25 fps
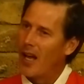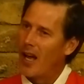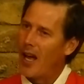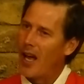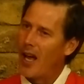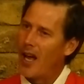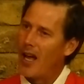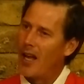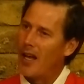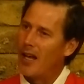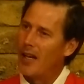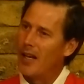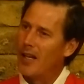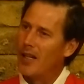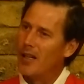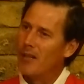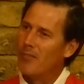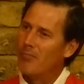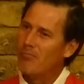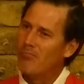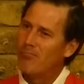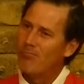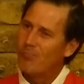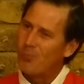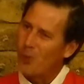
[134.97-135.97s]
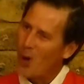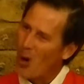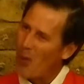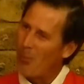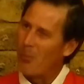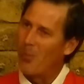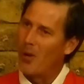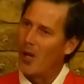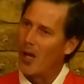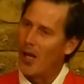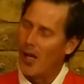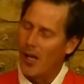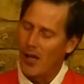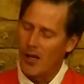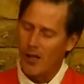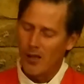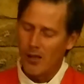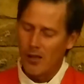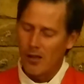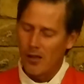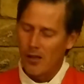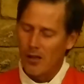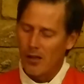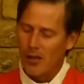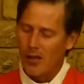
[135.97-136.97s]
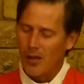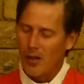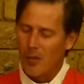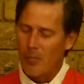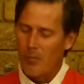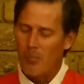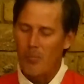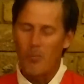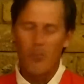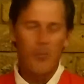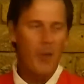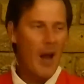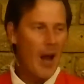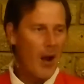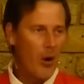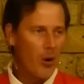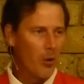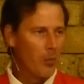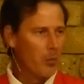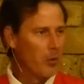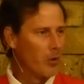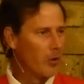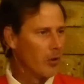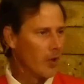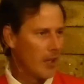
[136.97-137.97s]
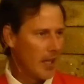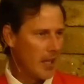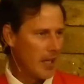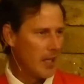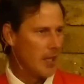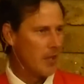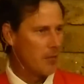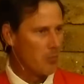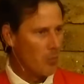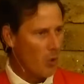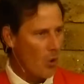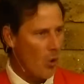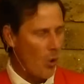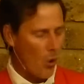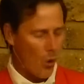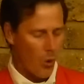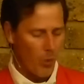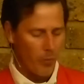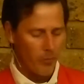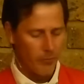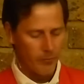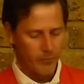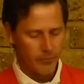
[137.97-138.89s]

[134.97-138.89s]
a proper parable anymore.